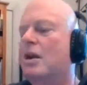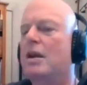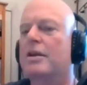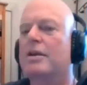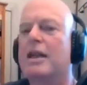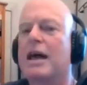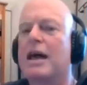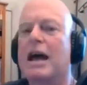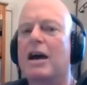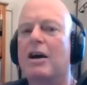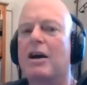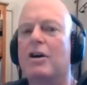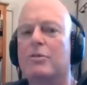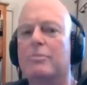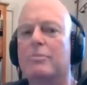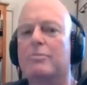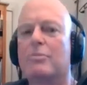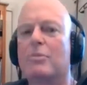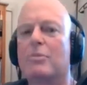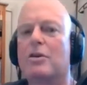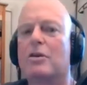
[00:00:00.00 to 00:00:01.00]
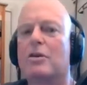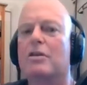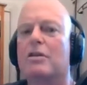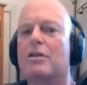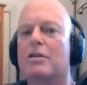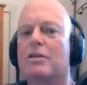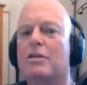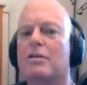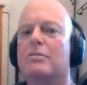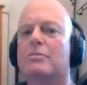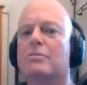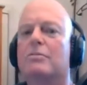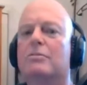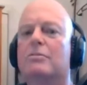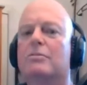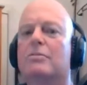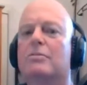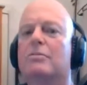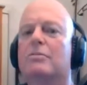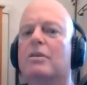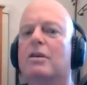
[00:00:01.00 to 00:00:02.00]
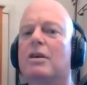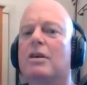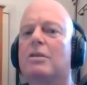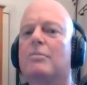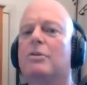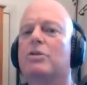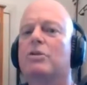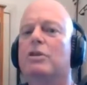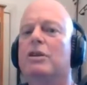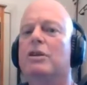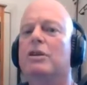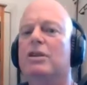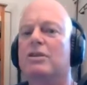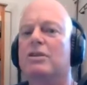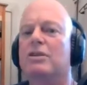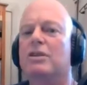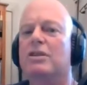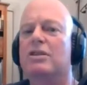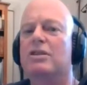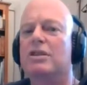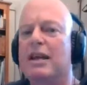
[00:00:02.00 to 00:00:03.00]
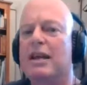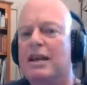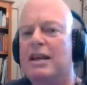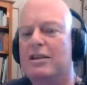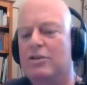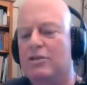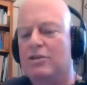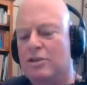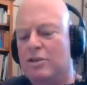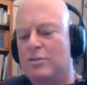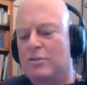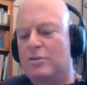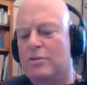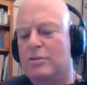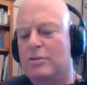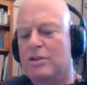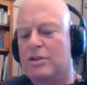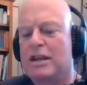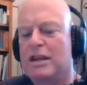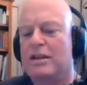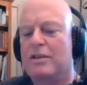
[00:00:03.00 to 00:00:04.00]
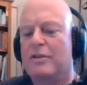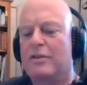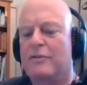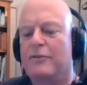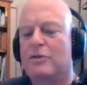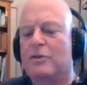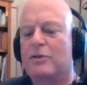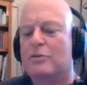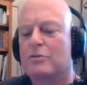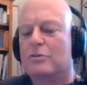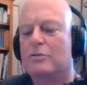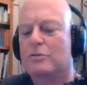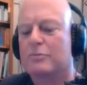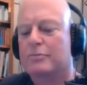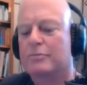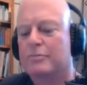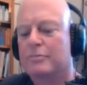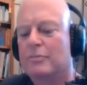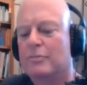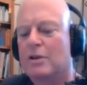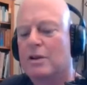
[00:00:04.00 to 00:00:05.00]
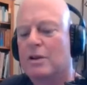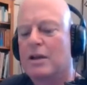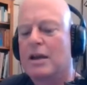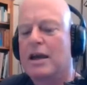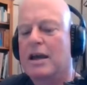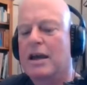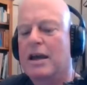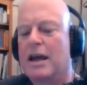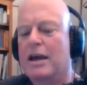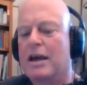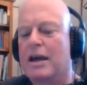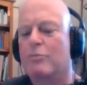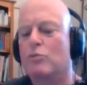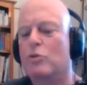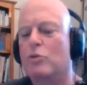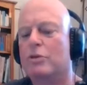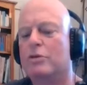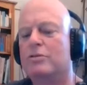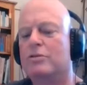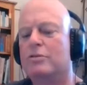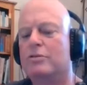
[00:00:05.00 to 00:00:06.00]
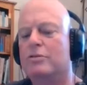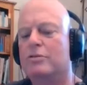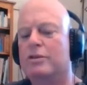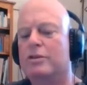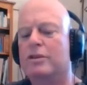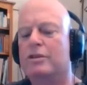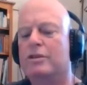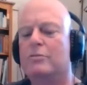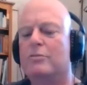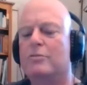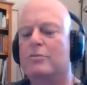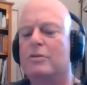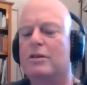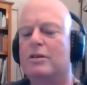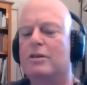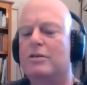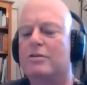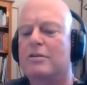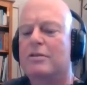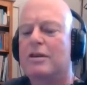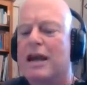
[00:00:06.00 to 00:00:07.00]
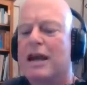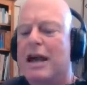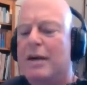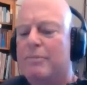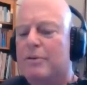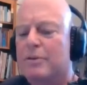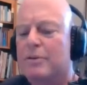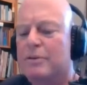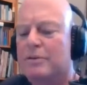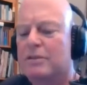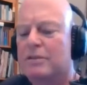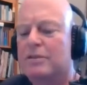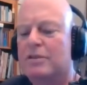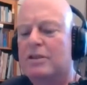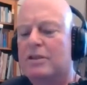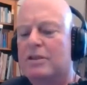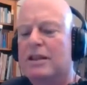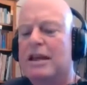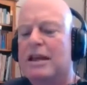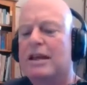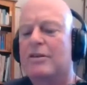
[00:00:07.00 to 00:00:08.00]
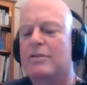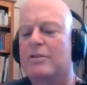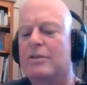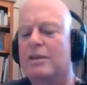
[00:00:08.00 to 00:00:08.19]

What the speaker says: Now I'm all alone between the sand dunes and the phone. And I'm wondering what'll happen down the